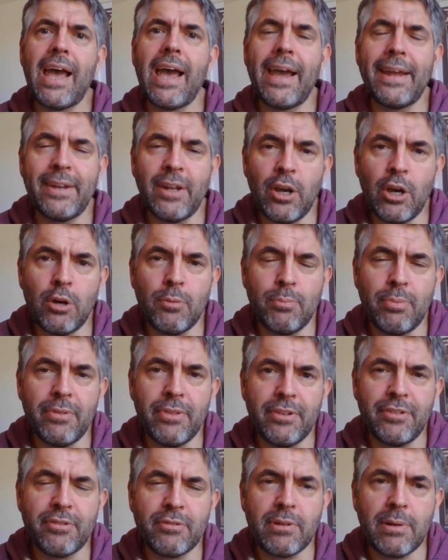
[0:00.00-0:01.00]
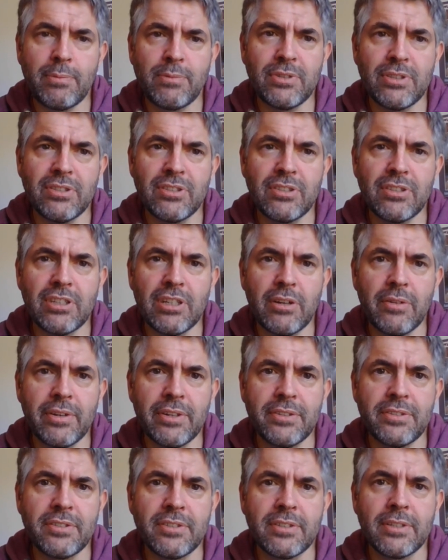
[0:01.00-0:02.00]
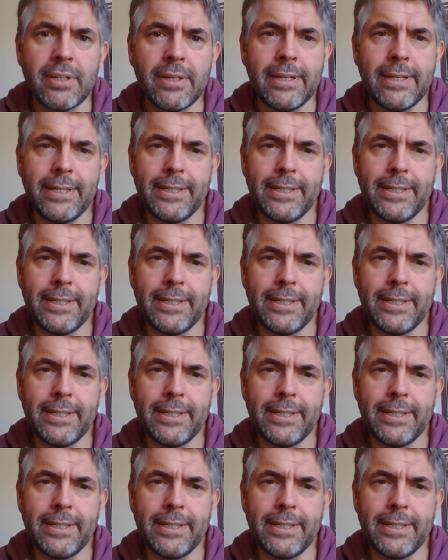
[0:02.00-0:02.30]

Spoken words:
and opened the scriptures to us?"